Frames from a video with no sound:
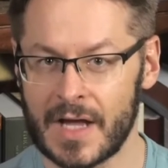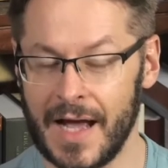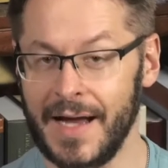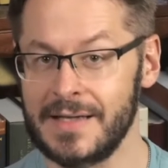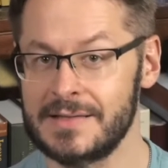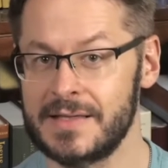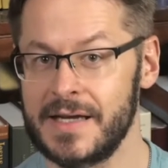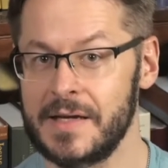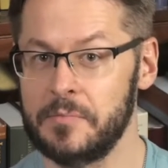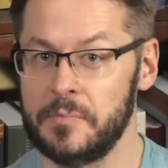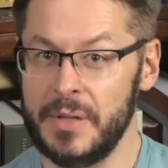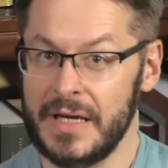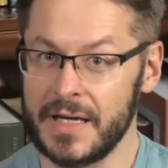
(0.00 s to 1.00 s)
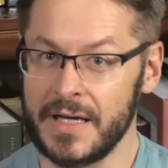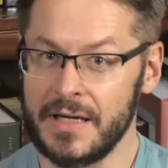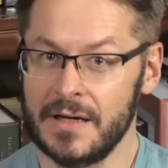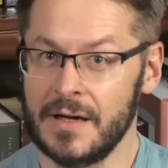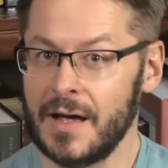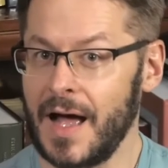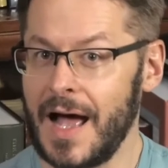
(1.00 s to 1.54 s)
I say B,
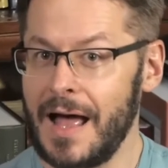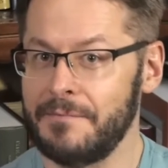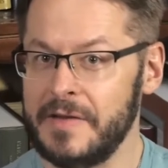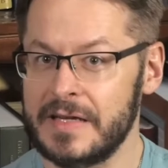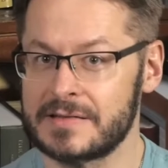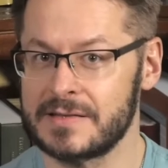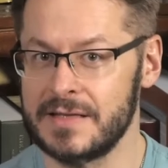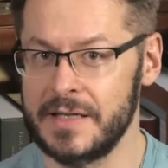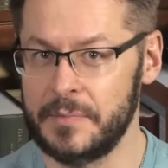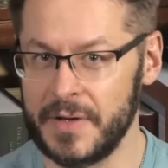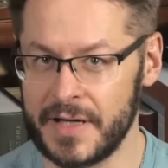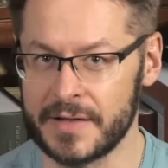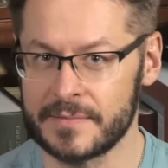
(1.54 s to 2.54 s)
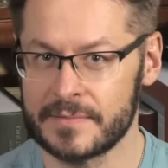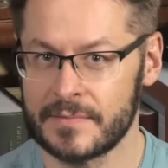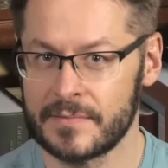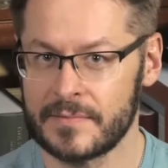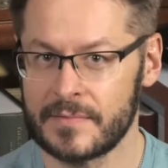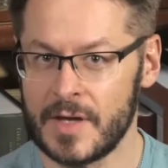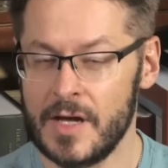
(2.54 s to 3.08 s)
obviously B.
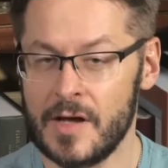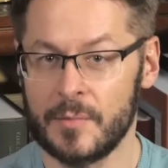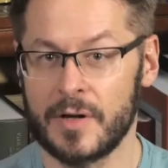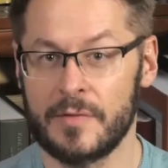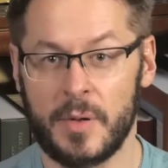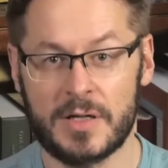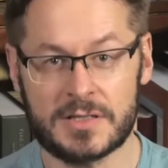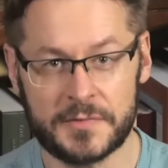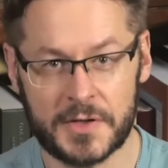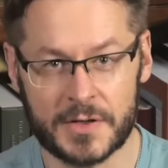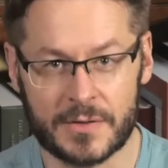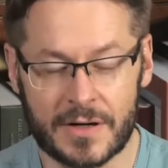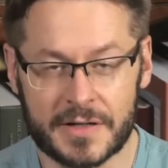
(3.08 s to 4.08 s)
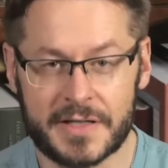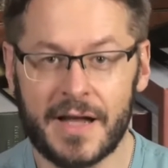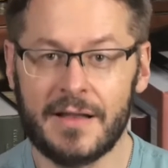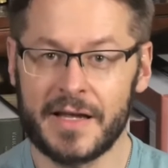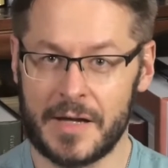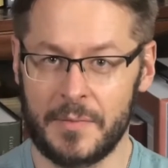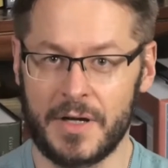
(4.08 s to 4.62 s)
But a bunch of you are
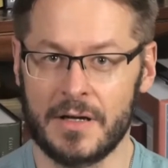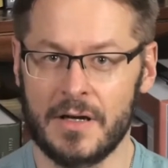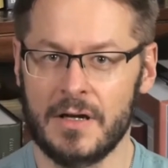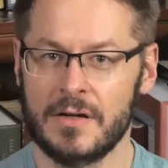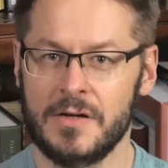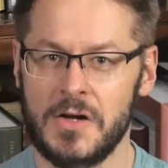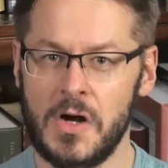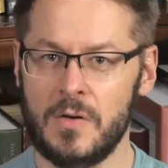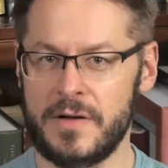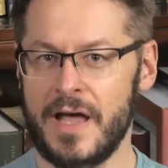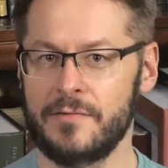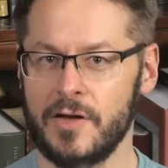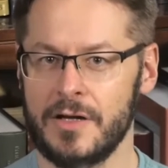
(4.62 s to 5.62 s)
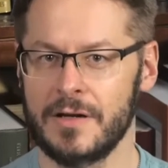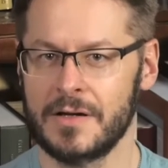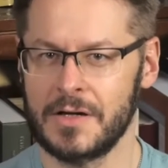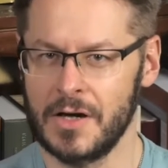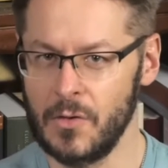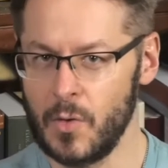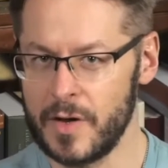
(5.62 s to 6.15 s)
yelling at me, no, David,
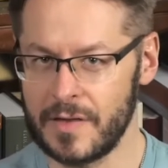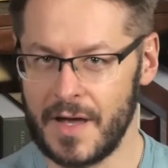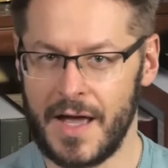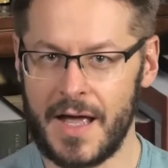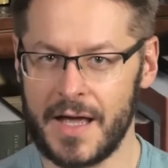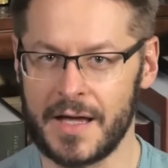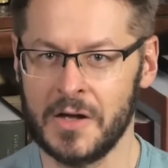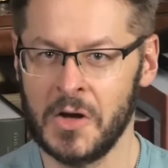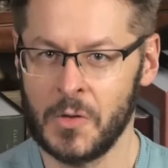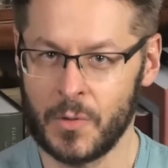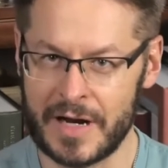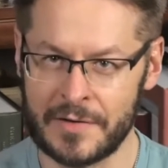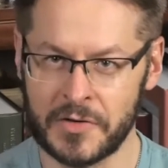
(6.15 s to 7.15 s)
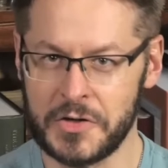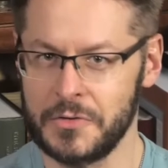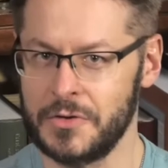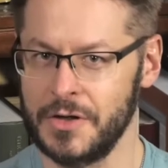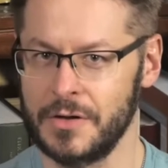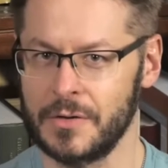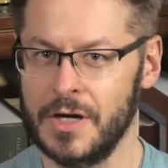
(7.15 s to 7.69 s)
go with A. Whatever you
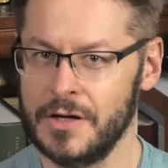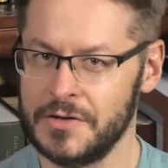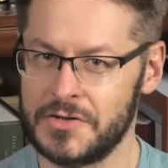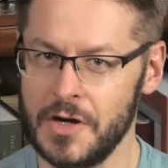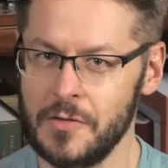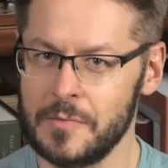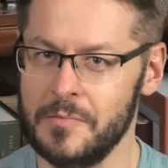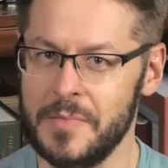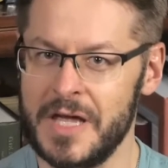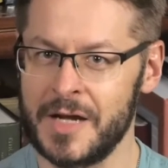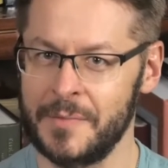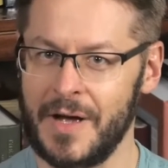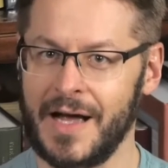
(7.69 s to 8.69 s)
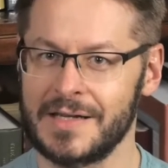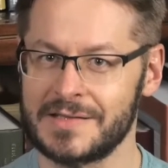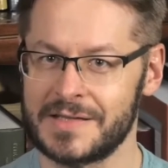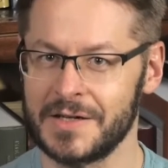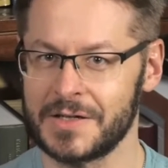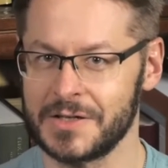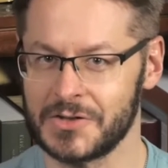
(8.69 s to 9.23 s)
do, don't minimize
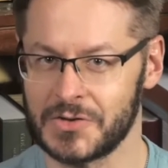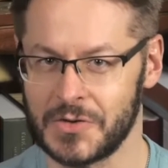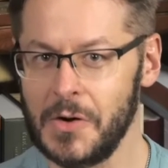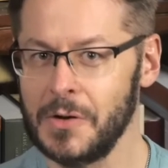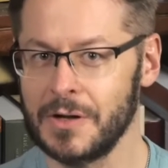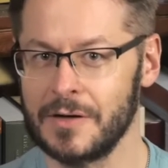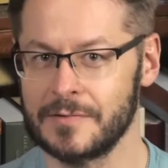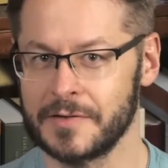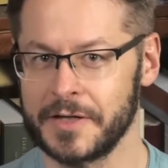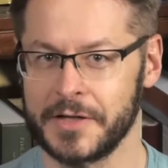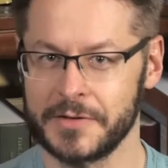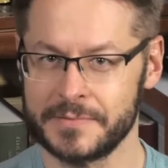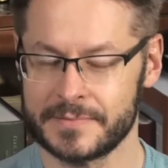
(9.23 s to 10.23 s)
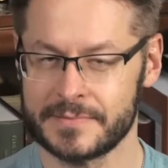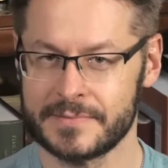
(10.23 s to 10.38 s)
their control over you.